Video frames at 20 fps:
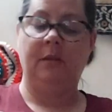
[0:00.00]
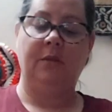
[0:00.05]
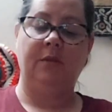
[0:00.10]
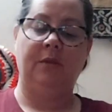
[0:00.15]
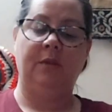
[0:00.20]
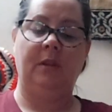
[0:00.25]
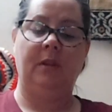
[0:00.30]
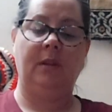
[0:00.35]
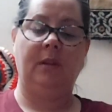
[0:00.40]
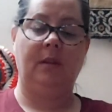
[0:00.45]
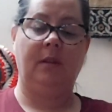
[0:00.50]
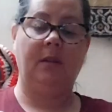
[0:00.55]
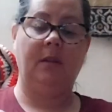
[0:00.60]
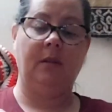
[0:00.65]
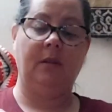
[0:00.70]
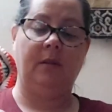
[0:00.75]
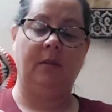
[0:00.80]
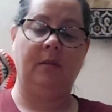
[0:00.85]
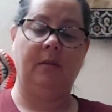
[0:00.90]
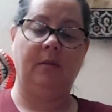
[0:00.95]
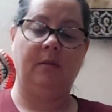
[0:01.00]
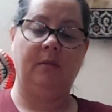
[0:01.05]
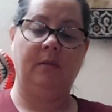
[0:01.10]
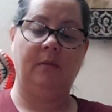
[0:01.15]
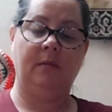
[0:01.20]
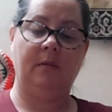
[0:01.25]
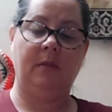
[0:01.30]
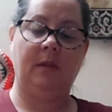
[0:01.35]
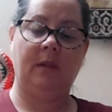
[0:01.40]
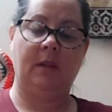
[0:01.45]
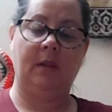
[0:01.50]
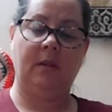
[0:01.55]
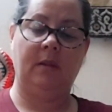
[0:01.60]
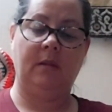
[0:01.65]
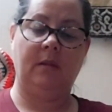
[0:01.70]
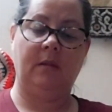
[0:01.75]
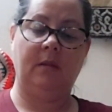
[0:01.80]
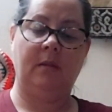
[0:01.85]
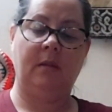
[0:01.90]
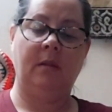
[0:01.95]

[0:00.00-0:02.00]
she did good. And